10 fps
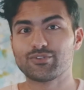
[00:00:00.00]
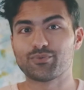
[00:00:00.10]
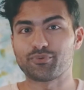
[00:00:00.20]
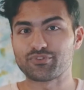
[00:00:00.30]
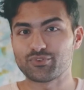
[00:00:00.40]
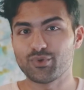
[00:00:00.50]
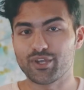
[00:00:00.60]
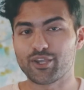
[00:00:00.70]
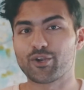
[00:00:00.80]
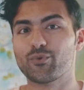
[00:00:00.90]
to pursue
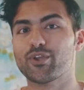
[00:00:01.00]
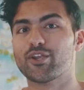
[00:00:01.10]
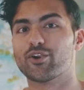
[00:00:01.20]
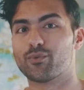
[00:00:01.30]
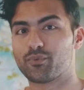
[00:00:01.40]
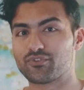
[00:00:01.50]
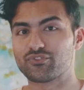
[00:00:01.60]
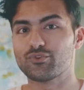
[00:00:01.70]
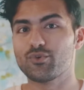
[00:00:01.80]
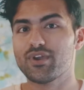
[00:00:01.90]
a career or
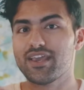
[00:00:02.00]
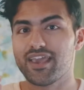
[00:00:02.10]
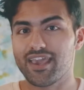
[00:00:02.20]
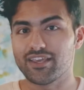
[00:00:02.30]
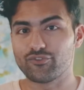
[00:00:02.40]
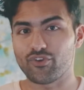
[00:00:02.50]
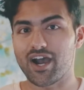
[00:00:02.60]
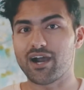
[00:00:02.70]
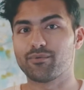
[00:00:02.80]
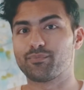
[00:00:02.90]
pursue a
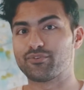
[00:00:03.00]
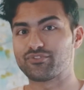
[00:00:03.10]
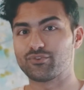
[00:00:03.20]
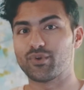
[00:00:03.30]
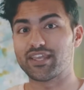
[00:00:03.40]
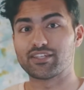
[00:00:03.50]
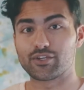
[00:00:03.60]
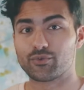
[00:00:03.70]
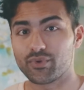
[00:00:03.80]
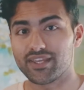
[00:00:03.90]
job or pursue a
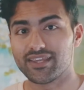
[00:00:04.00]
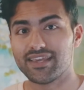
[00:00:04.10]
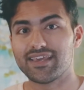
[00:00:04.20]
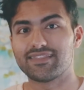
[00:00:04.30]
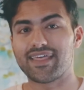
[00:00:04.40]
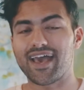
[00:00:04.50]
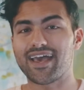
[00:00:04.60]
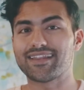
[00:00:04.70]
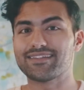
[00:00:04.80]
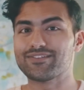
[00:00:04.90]
degree
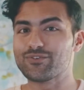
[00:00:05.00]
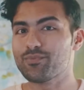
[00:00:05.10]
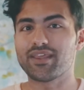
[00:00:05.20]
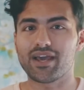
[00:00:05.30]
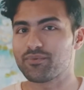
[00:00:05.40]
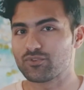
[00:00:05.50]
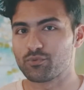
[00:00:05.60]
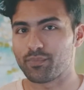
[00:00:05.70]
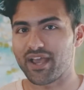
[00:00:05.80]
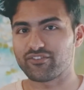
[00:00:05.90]
that you may not be
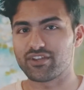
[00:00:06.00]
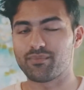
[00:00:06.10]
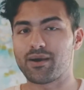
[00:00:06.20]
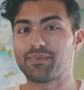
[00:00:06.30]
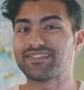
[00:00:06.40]
super passionate about,